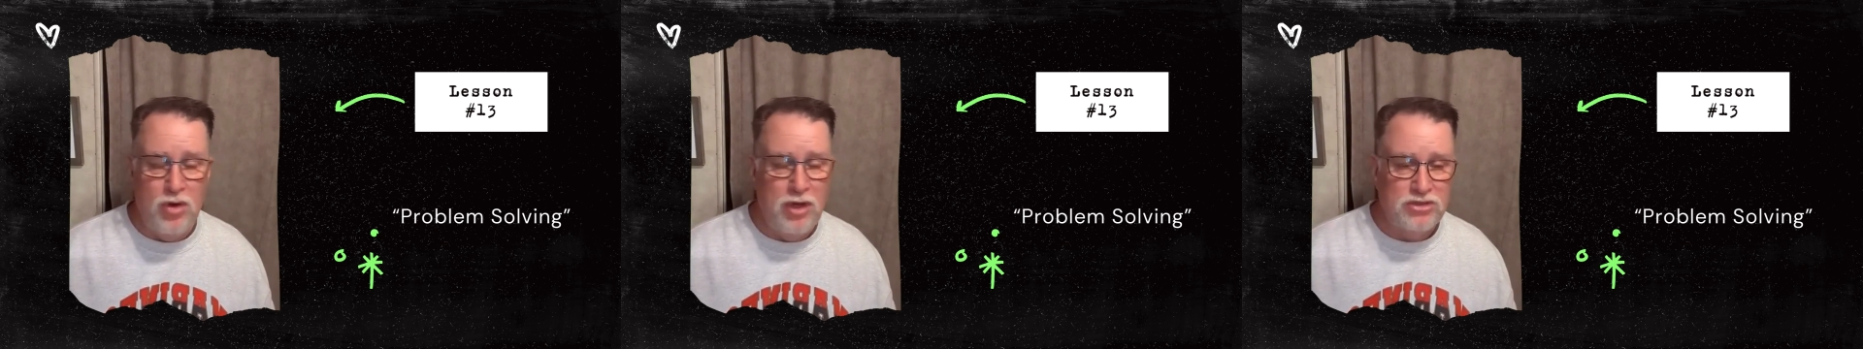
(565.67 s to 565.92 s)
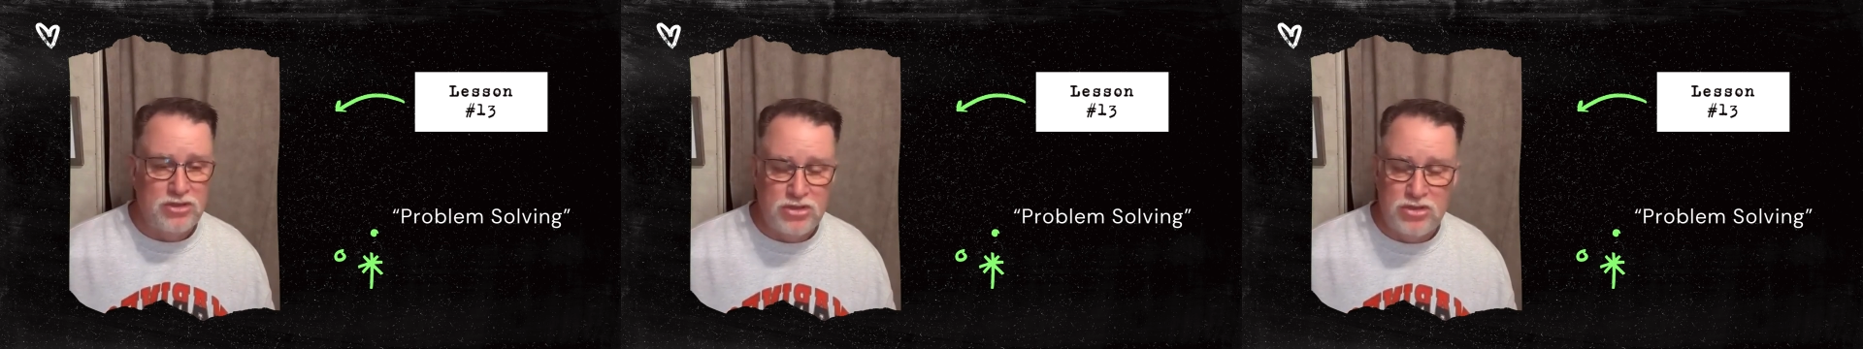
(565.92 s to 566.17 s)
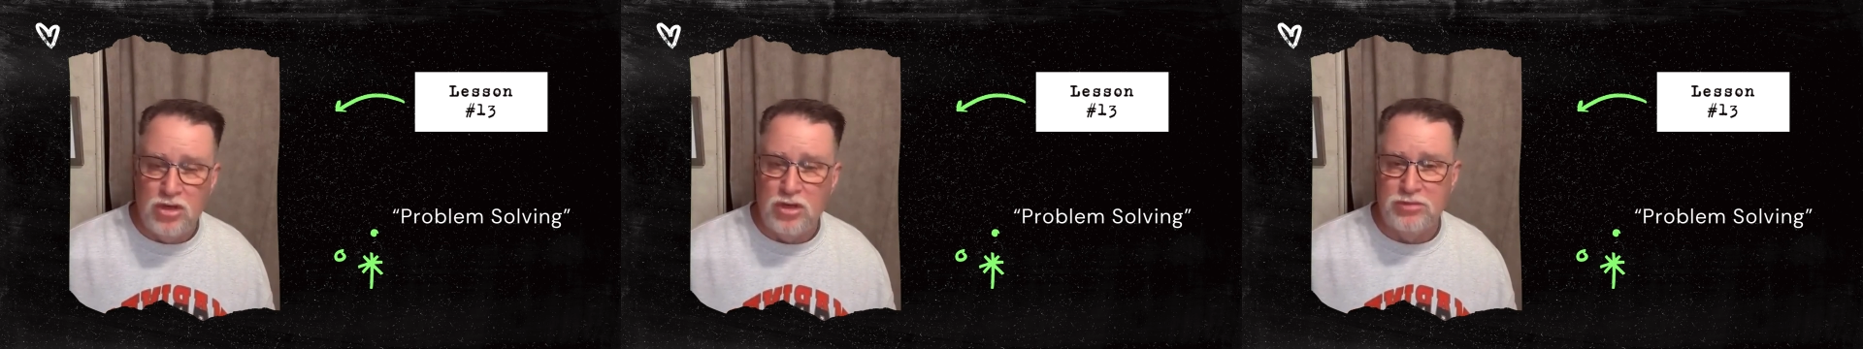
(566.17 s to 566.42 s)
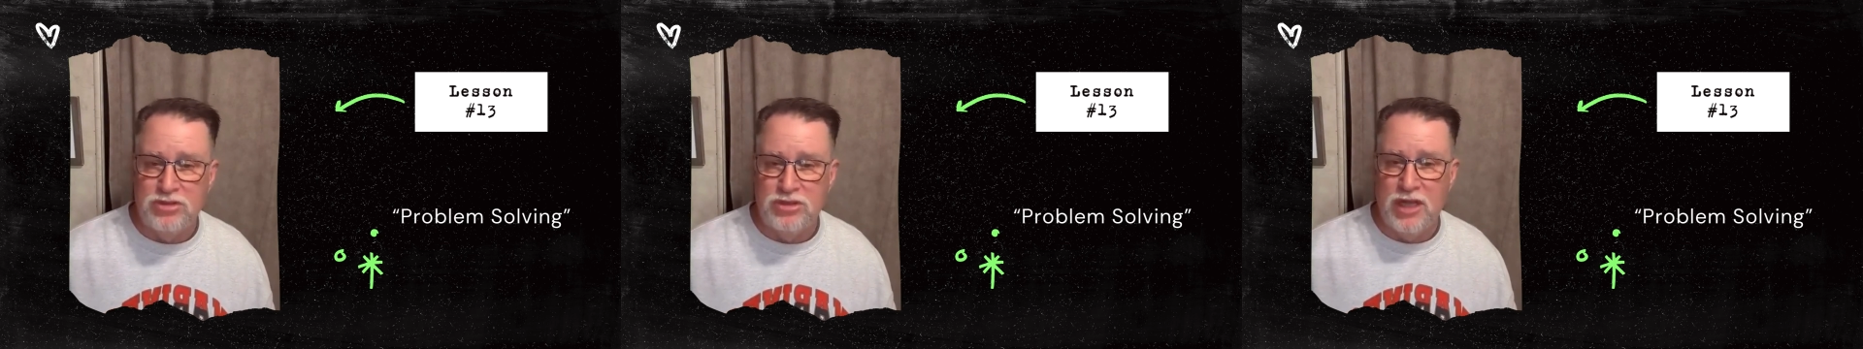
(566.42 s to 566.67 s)
a
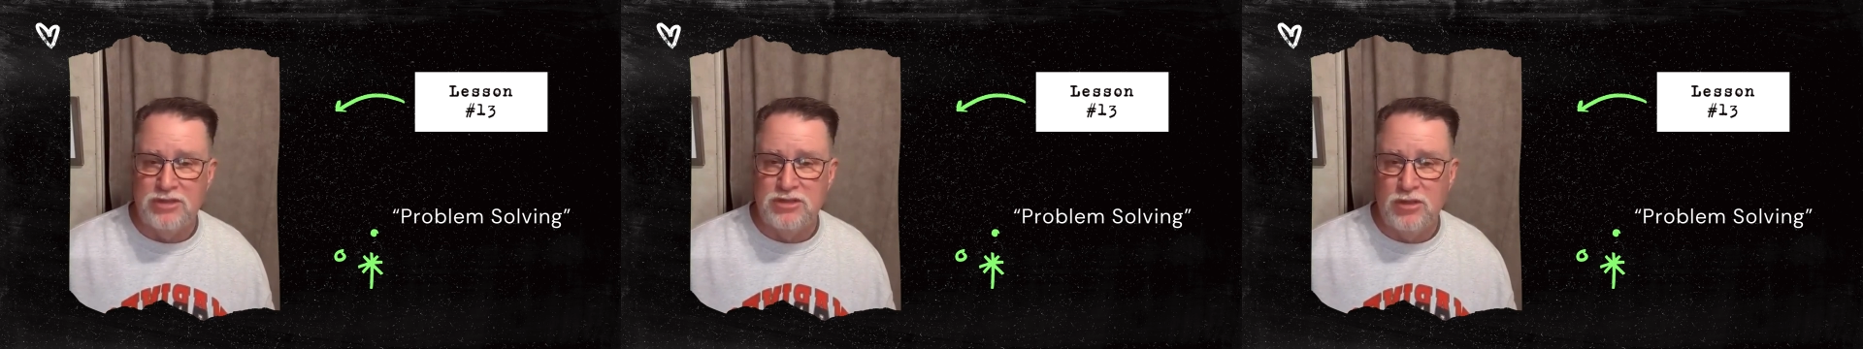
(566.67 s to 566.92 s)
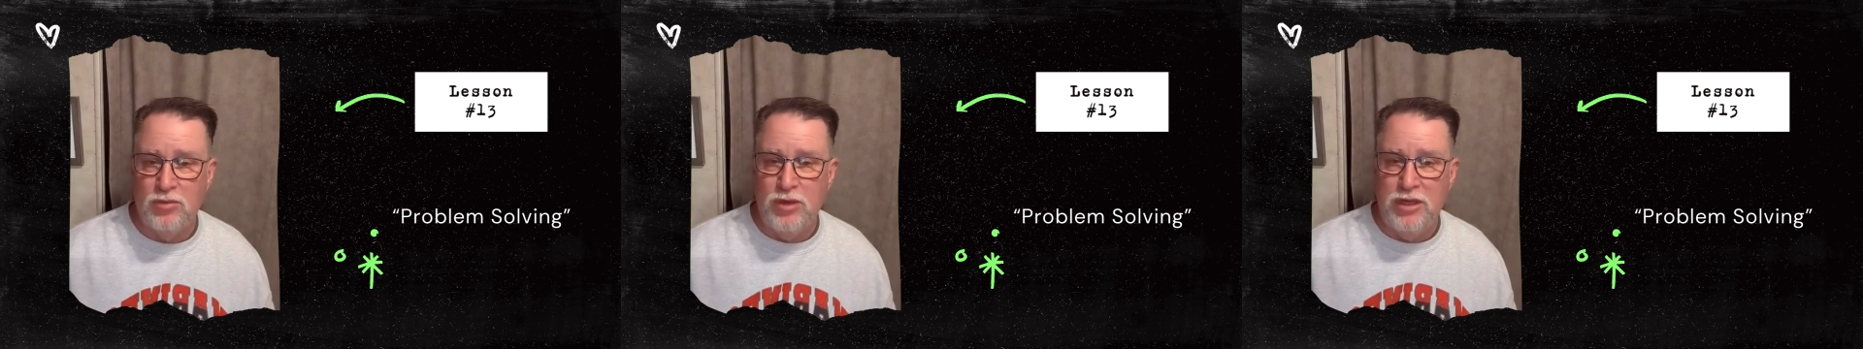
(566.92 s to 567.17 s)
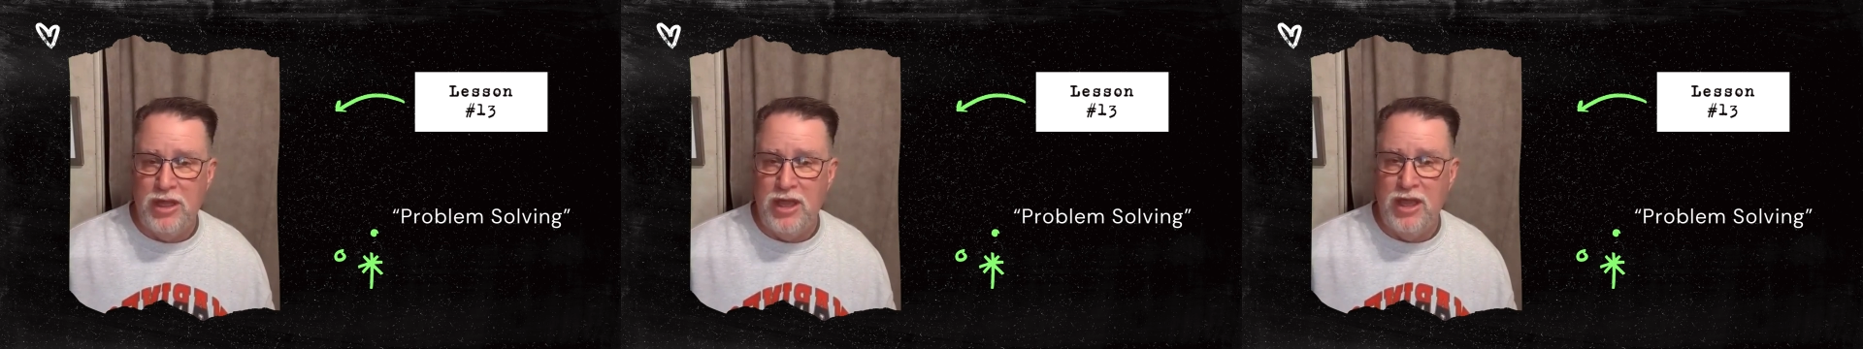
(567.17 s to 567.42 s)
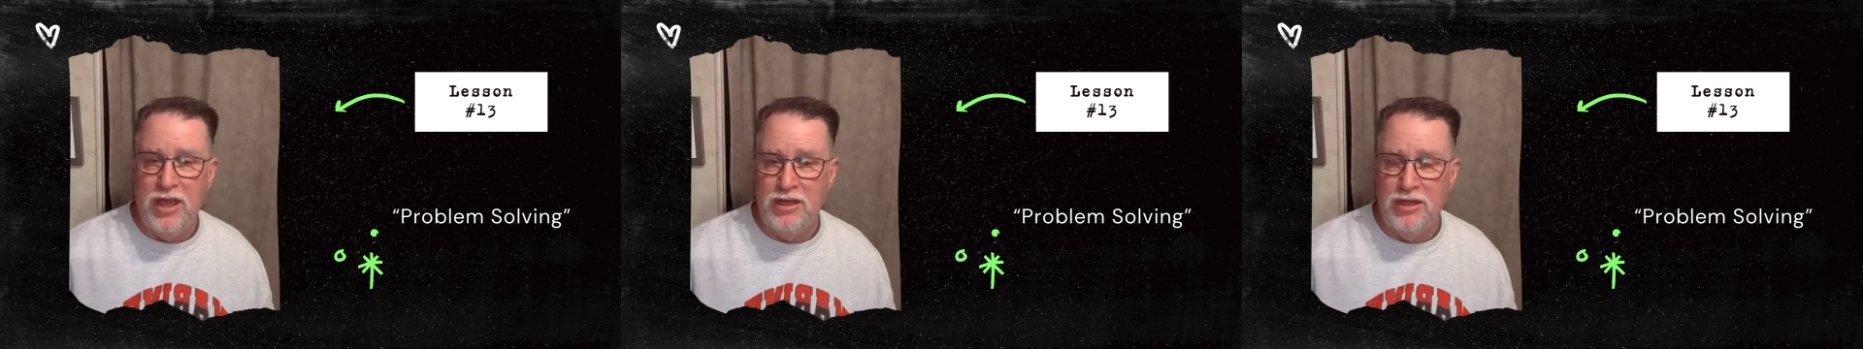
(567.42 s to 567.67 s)
circumstance that we
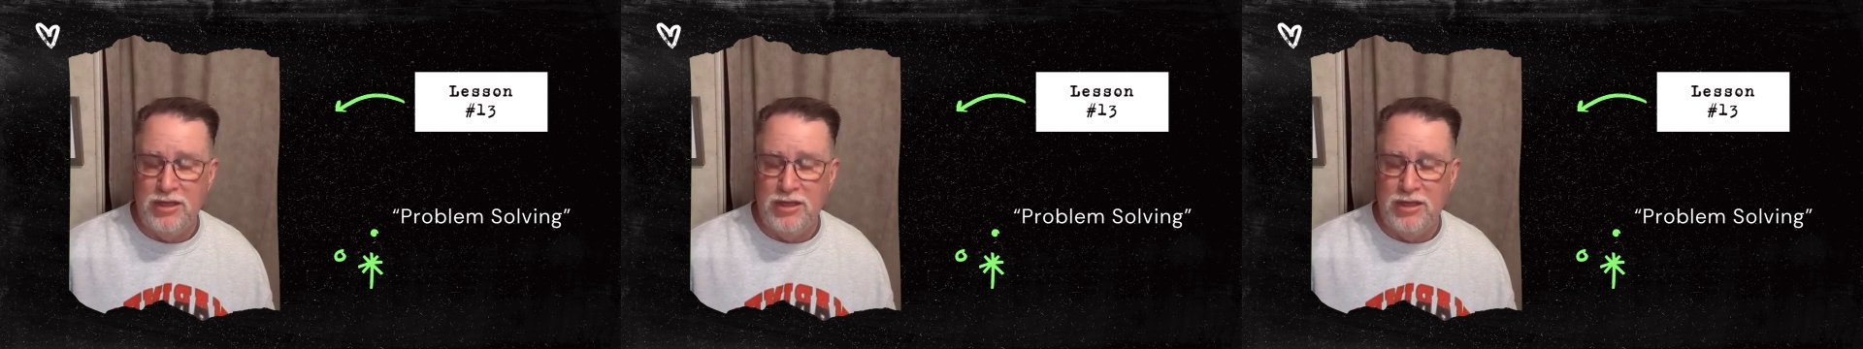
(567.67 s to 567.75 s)
can't